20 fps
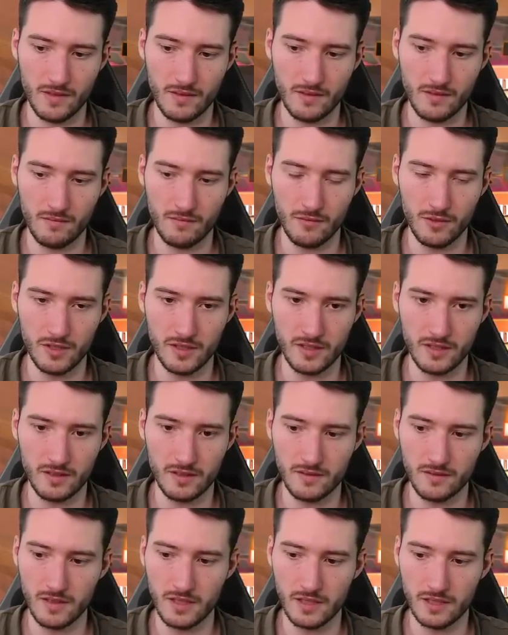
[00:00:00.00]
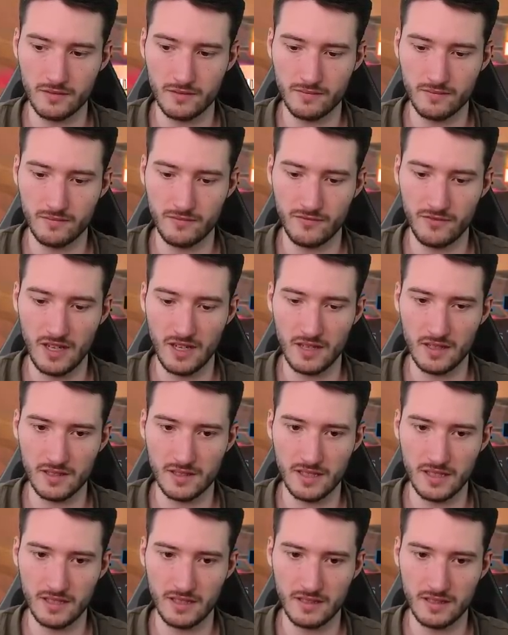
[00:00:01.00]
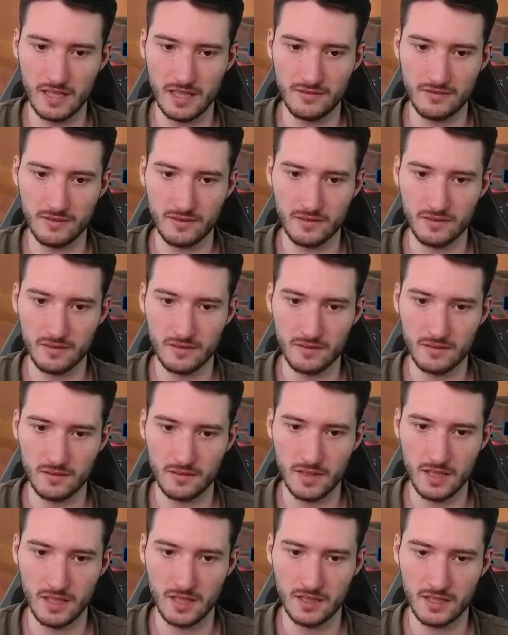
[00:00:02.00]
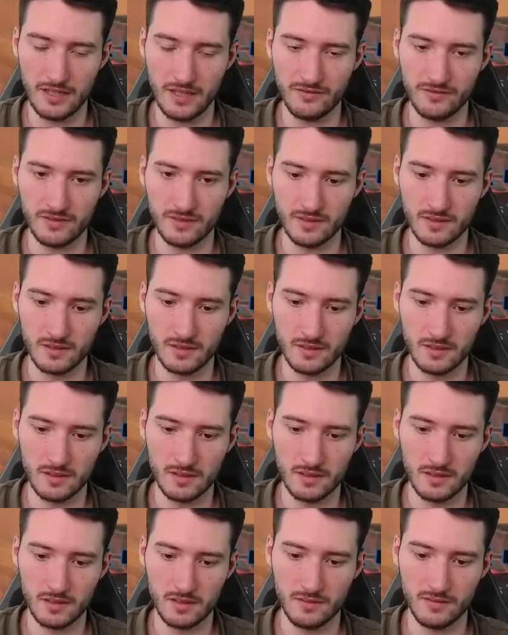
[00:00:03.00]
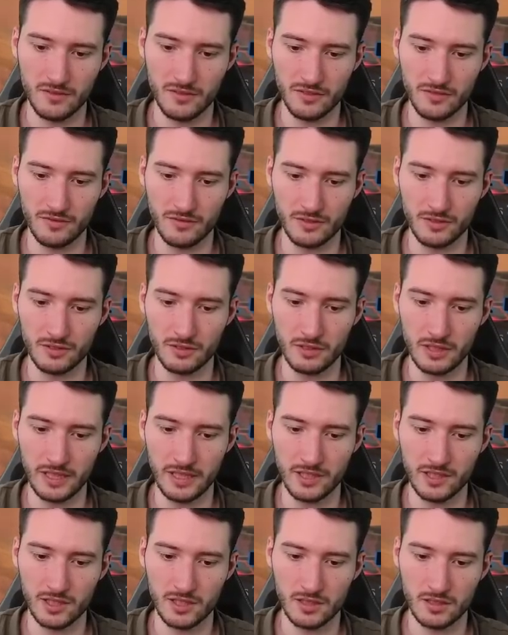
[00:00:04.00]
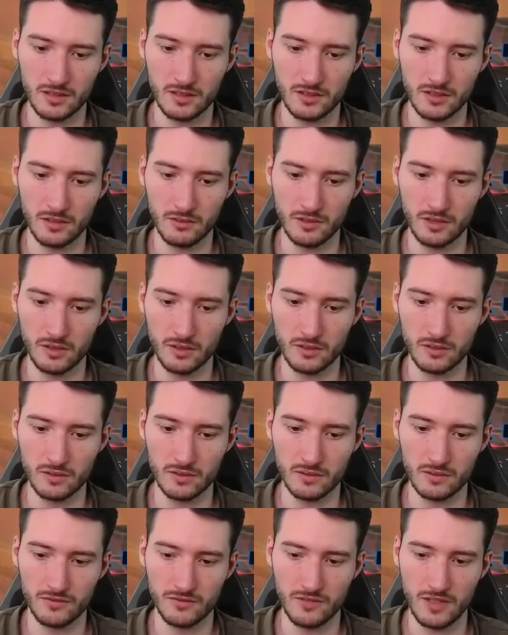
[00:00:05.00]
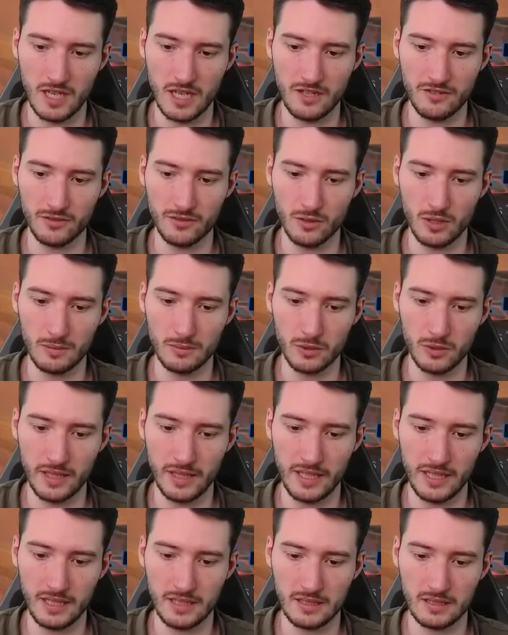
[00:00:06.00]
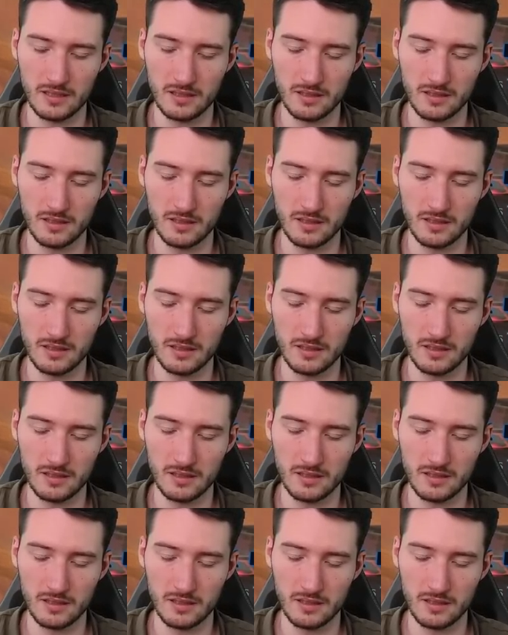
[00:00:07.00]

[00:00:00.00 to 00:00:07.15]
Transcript: what is it, like 6, 7, 7 with a rage. So I would go to 5, go up to 8.